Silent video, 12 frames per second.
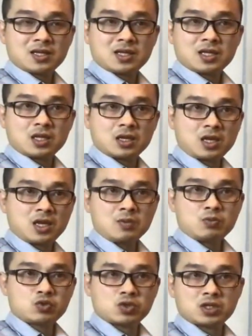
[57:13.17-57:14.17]
You keep
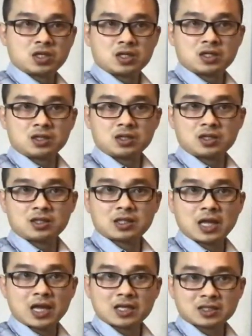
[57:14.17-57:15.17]
treating it, there
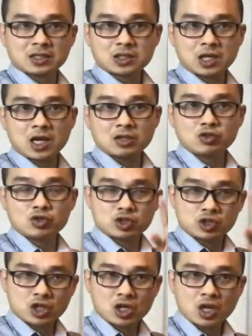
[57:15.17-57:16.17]
is a chance to
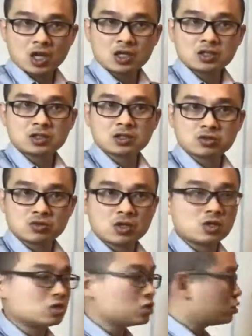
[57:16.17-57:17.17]
change the
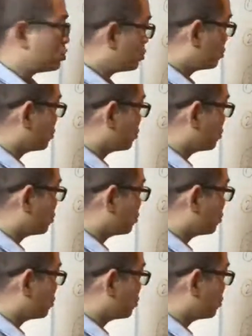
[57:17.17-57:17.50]
strategy to